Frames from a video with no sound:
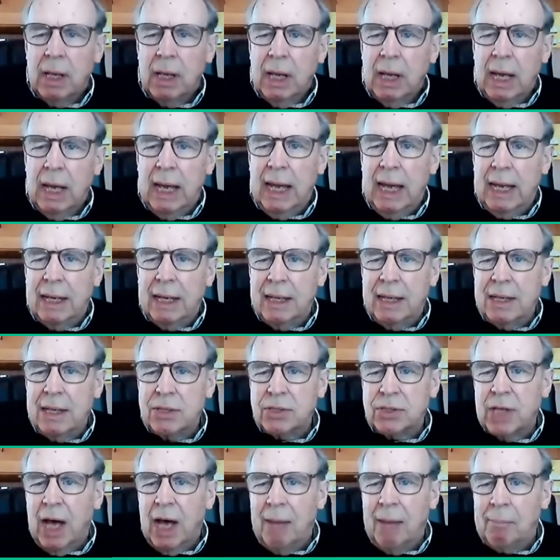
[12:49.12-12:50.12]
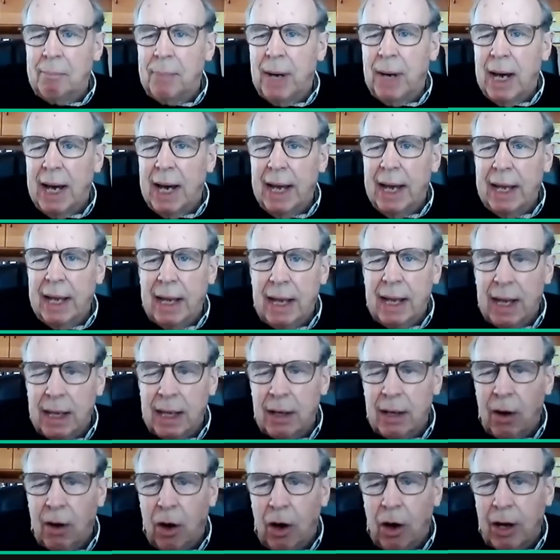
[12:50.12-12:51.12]
and he stopped by uh,
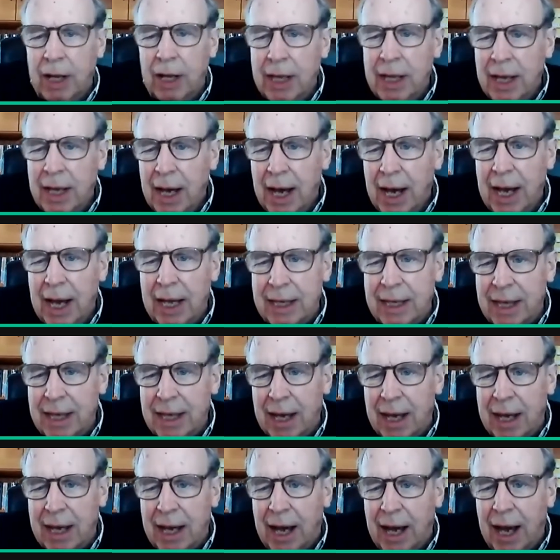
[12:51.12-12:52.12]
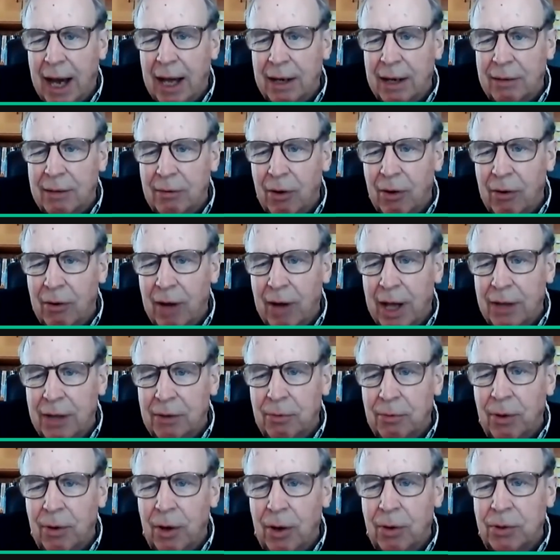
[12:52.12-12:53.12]
uh, uh on a,
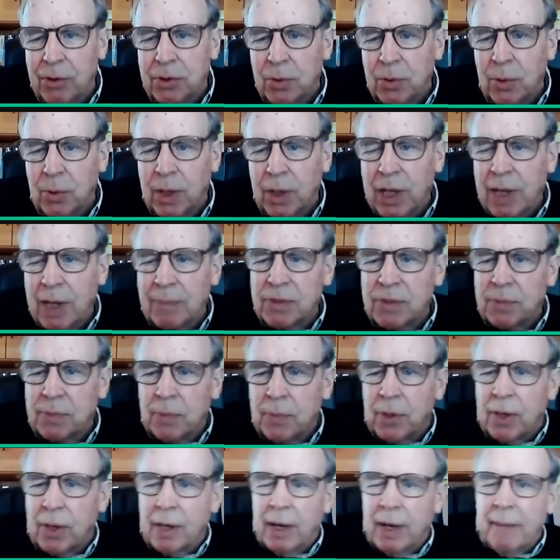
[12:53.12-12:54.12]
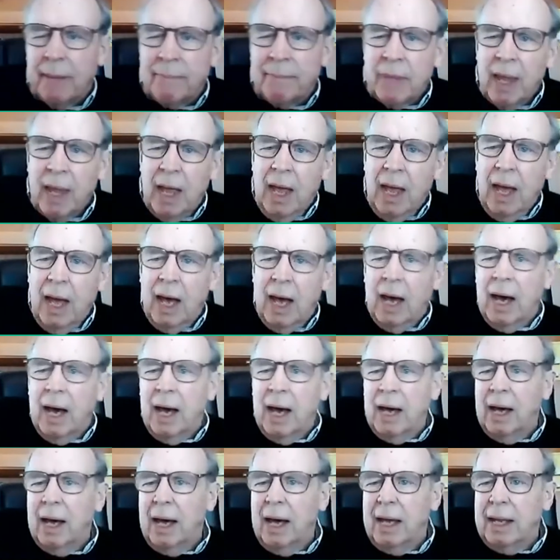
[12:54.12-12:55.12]
road to Williamsburg
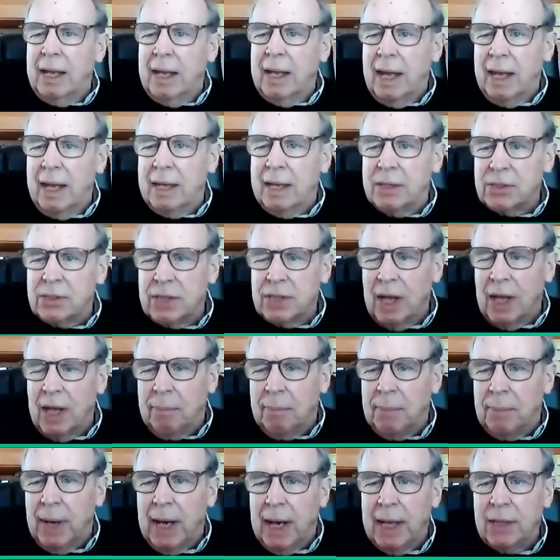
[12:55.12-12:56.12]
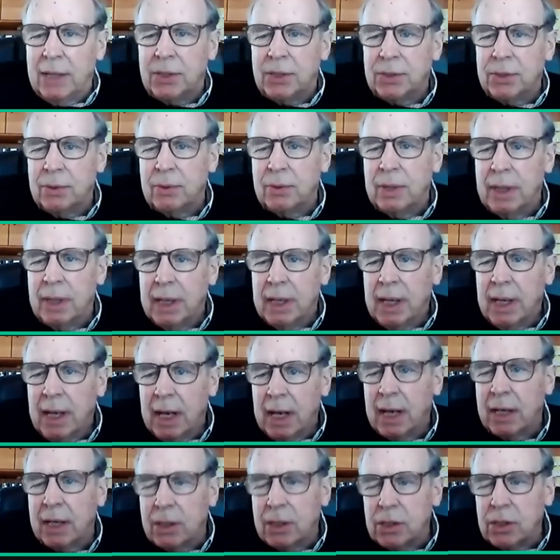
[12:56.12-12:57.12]
uh, and stopped by to
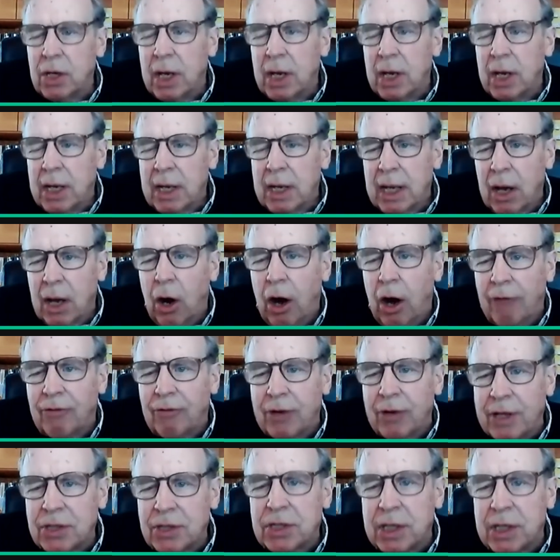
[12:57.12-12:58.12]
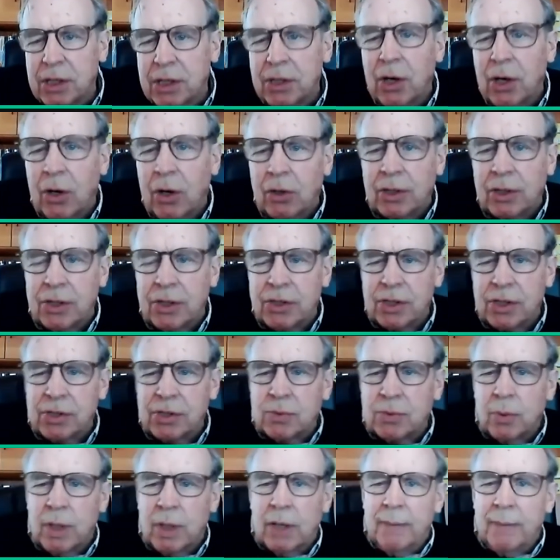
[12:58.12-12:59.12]
uh, offer his condolences.
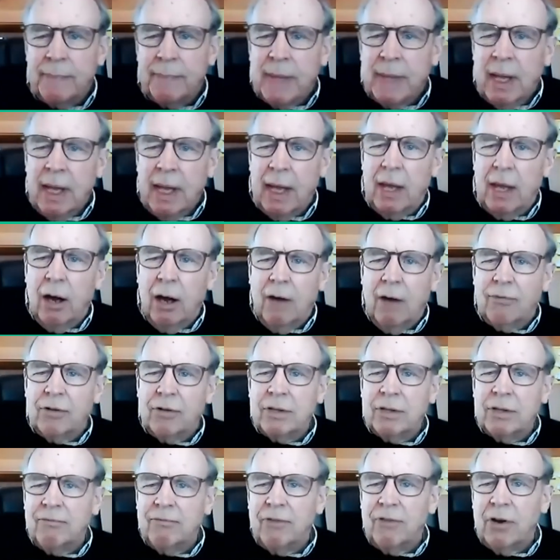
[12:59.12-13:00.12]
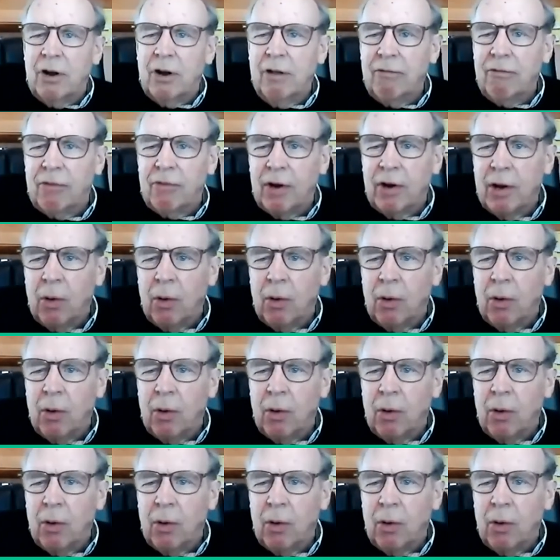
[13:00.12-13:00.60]
Well, he offered them very, very